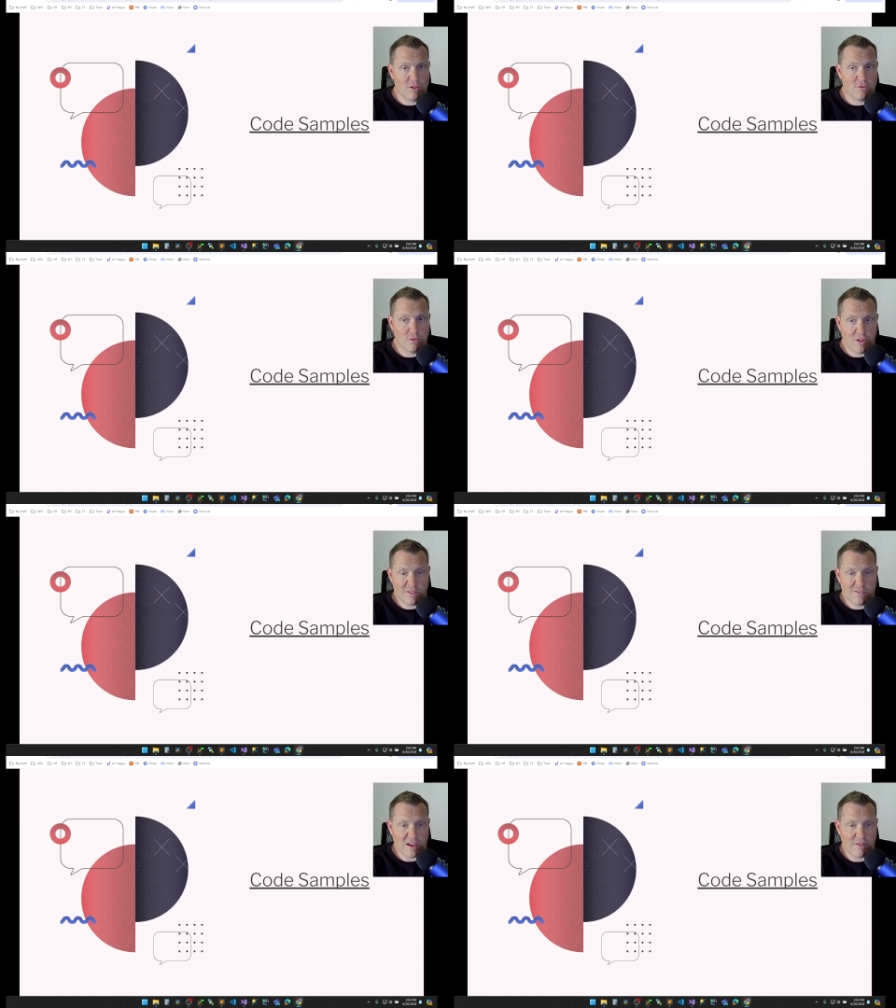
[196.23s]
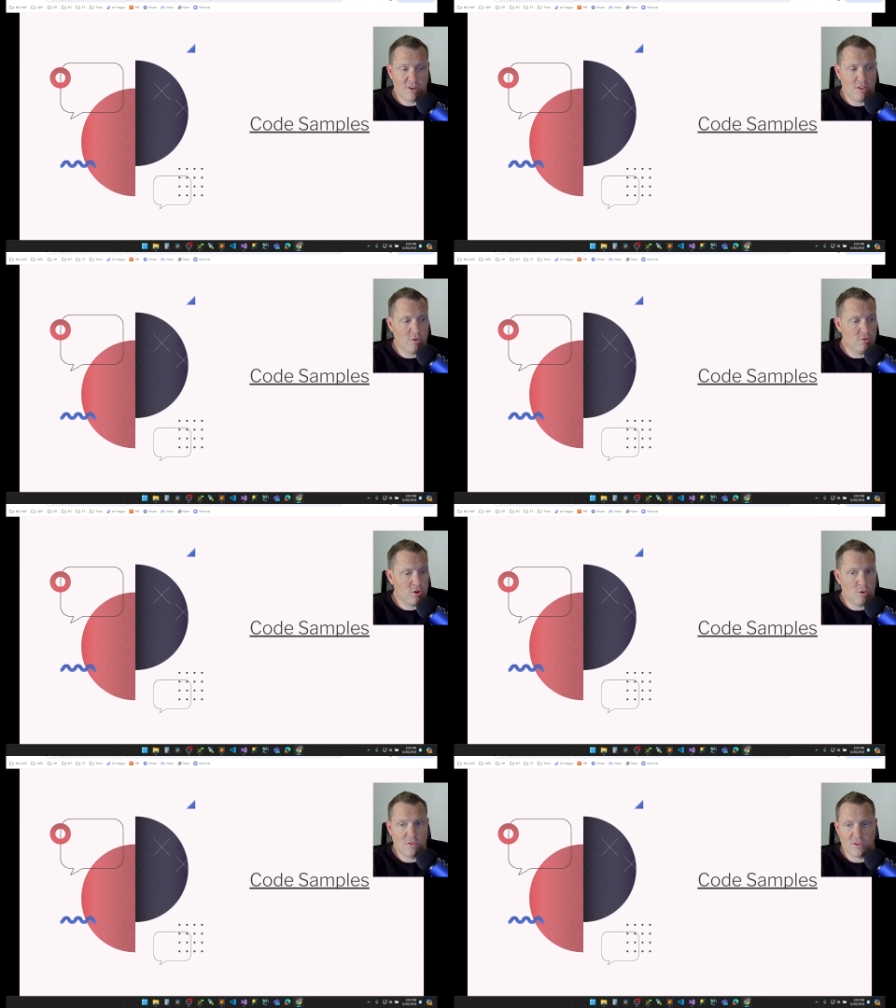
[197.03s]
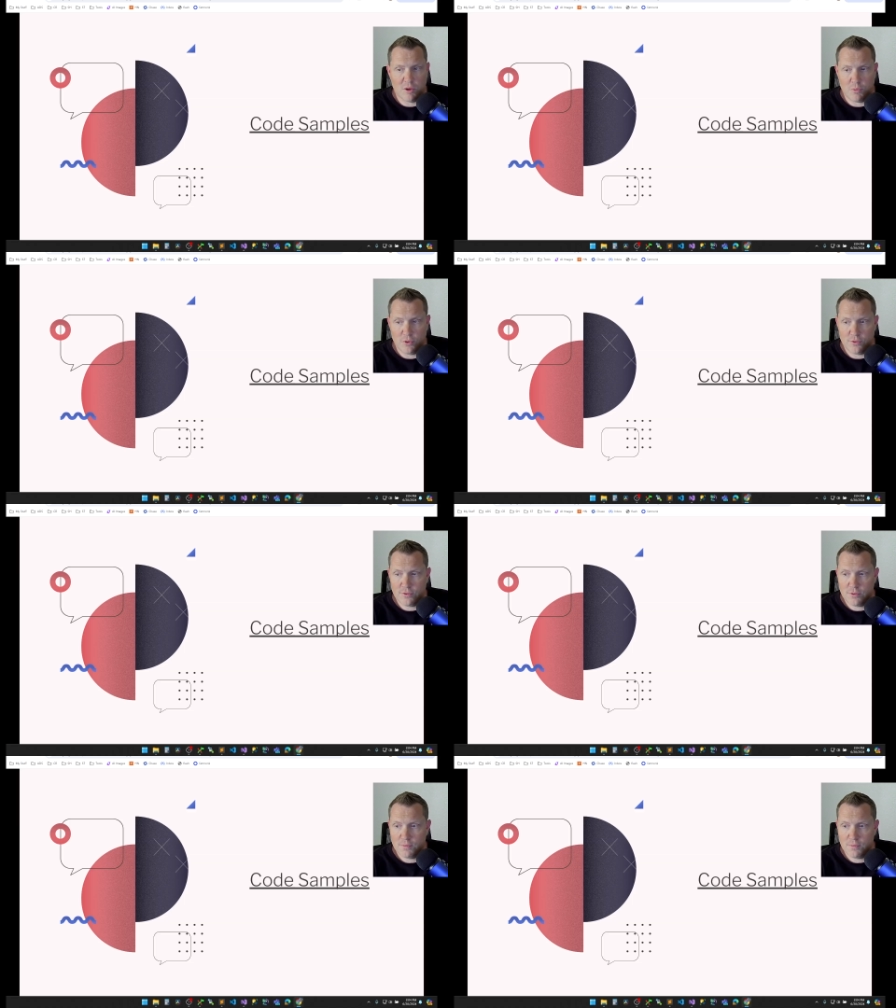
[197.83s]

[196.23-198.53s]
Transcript: So let's dive into those code samples.